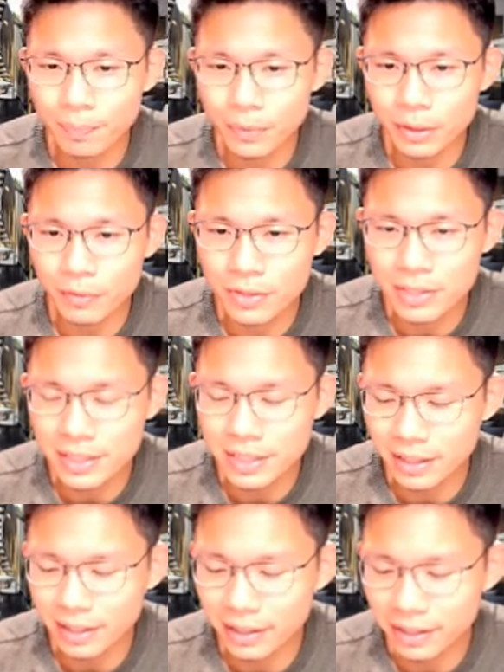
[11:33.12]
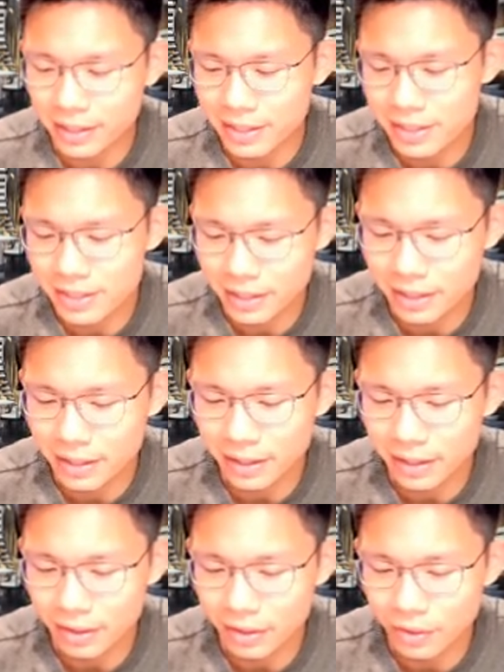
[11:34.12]
you see it like this,
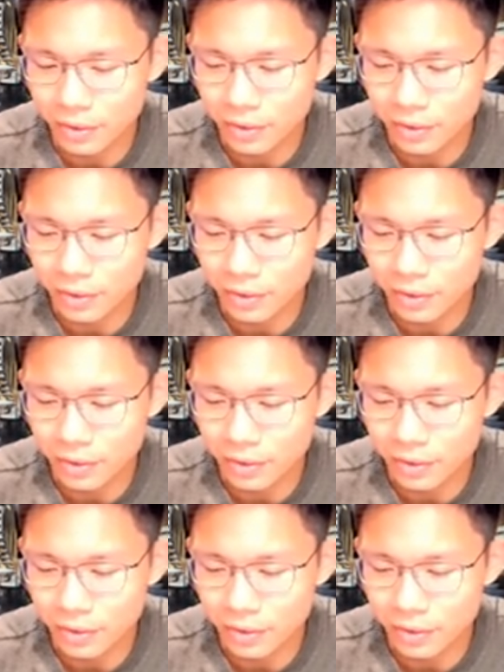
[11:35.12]
or